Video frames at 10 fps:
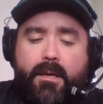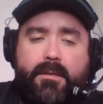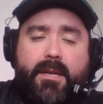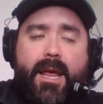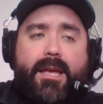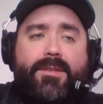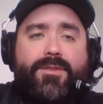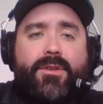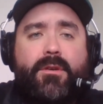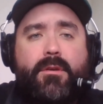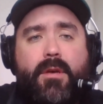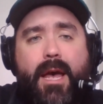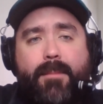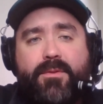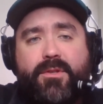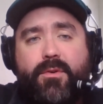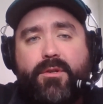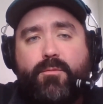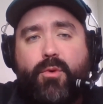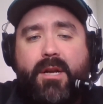Today's episode
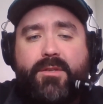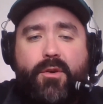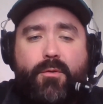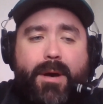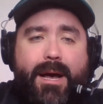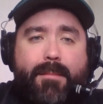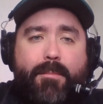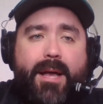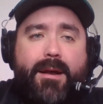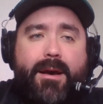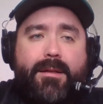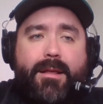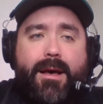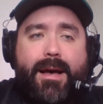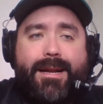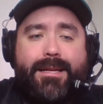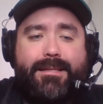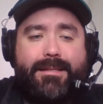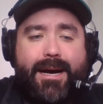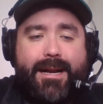is brought to you by bet online
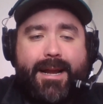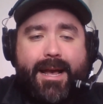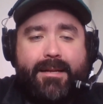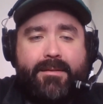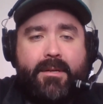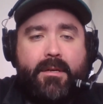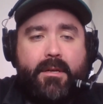dot net.